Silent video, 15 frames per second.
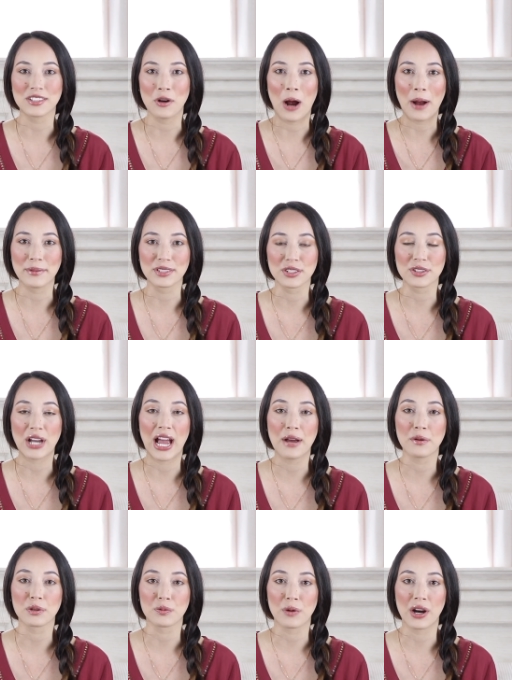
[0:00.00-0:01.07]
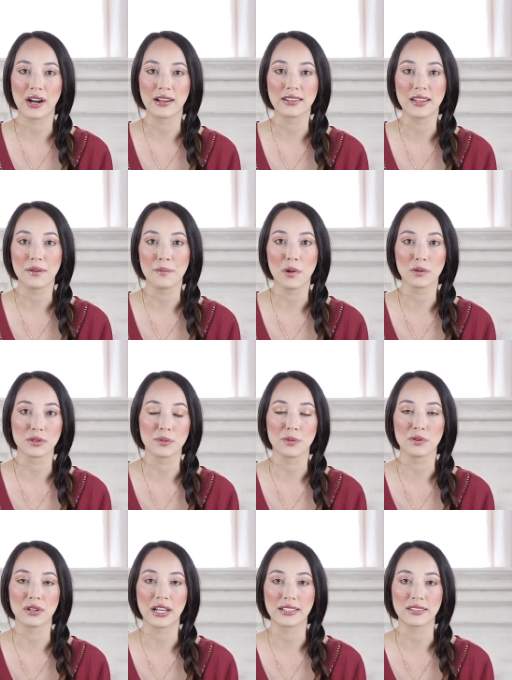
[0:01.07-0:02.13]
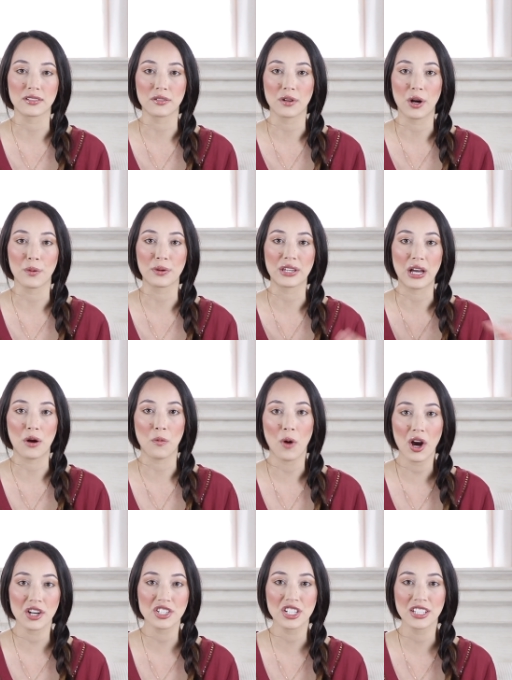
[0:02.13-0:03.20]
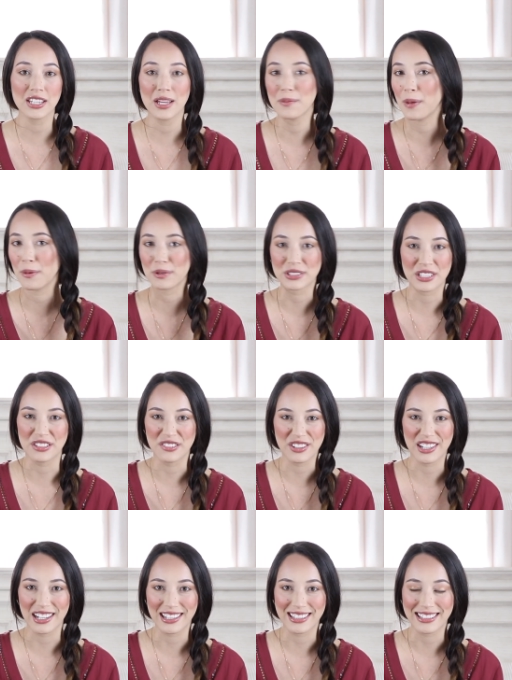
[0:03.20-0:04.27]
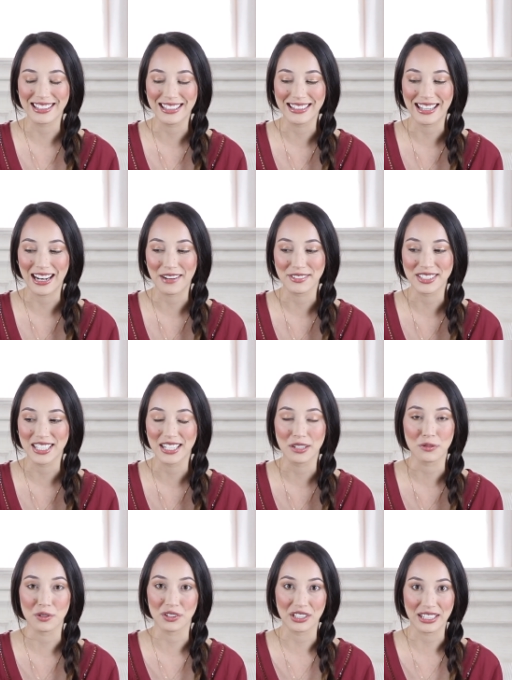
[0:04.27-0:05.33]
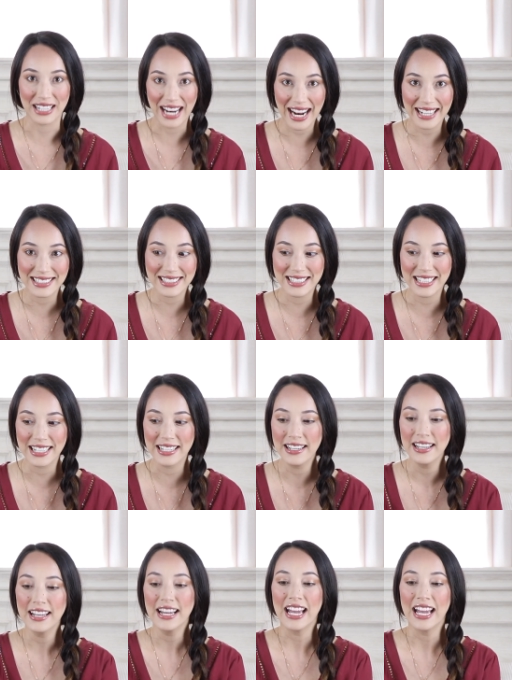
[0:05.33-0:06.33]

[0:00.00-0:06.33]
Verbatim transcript: So I was okay with wearing them multiple days in a row without washing them. I wasn't doing anything that I was getting really nasty.